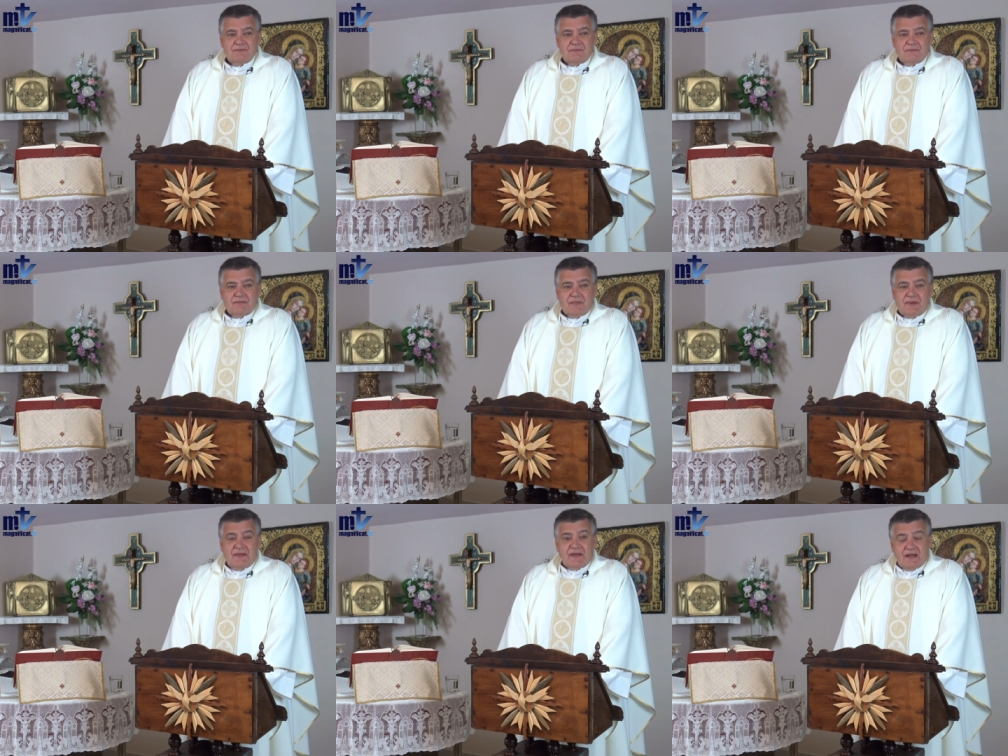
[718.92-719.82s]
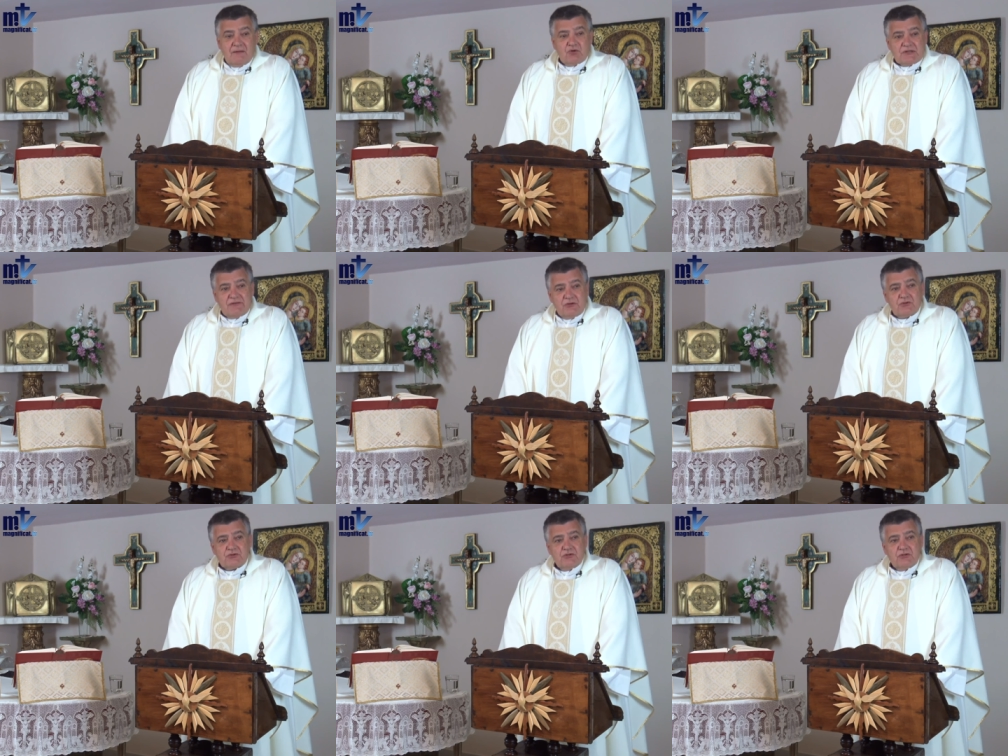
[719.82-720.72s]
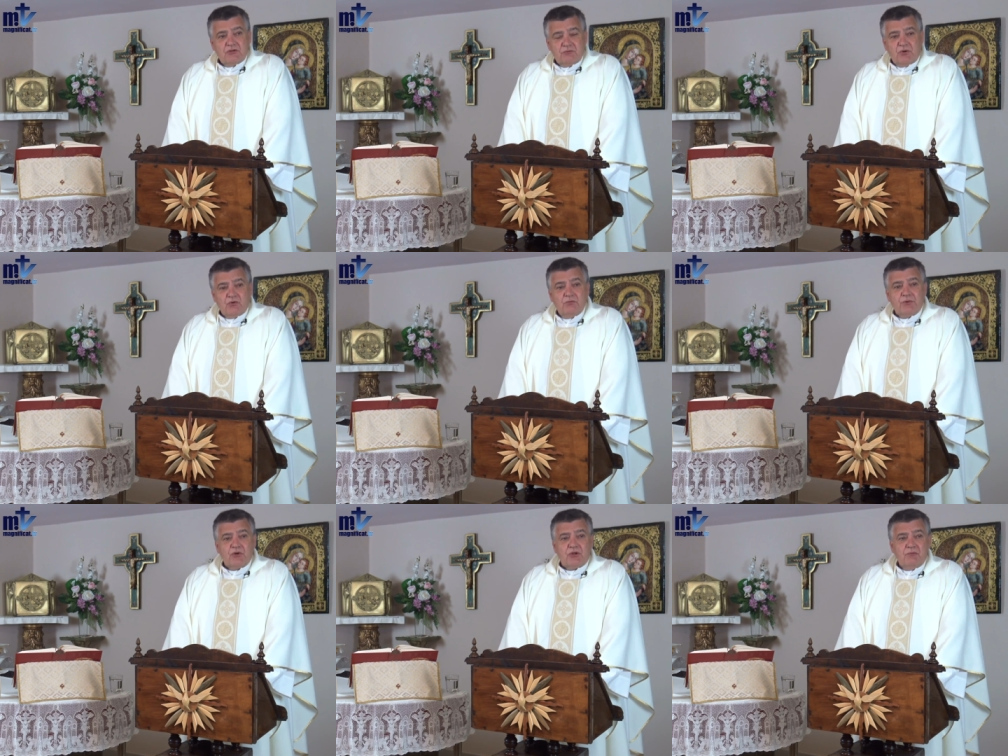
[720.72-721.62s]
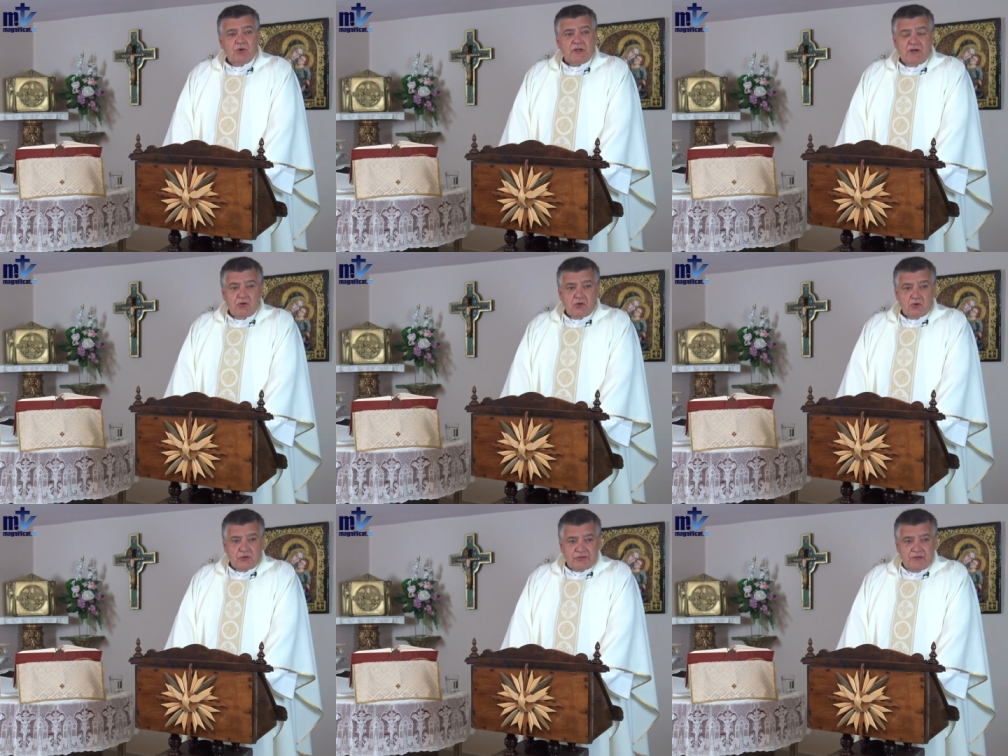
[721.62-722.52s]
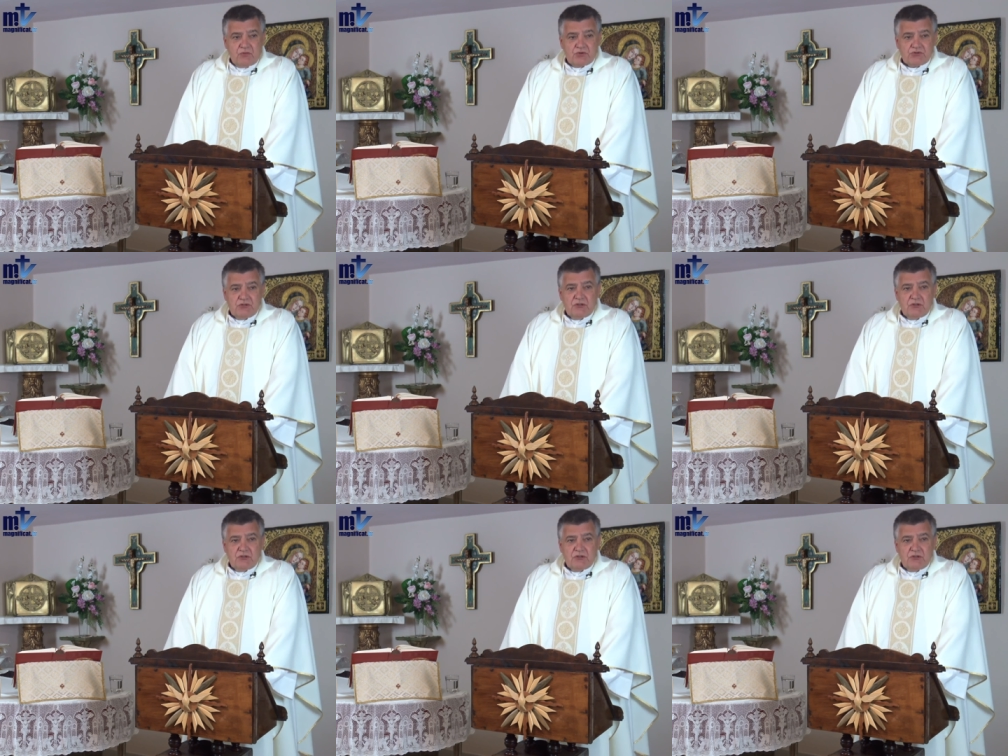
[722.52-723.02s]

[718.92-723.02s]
we leave God for our neighbor we don't